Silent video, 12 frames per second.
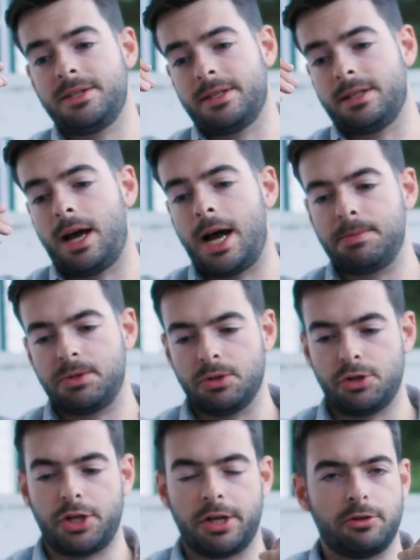that the hops are
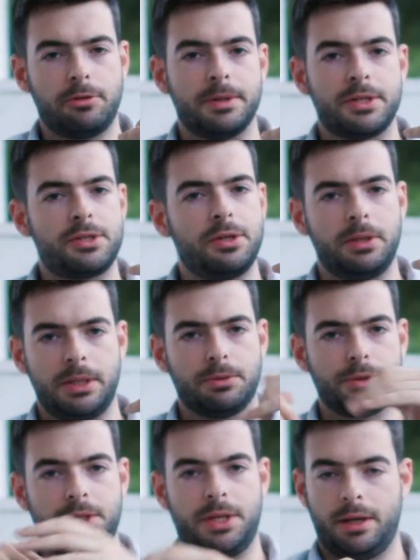gentle but still
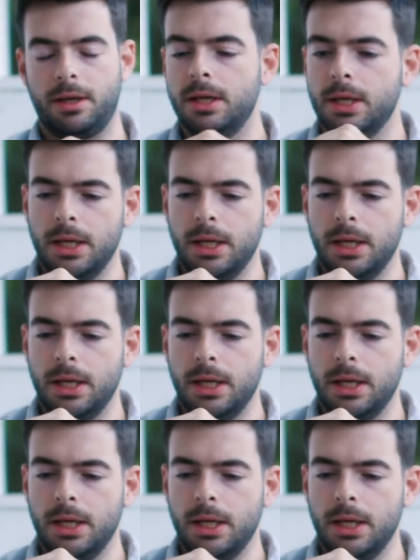interesting.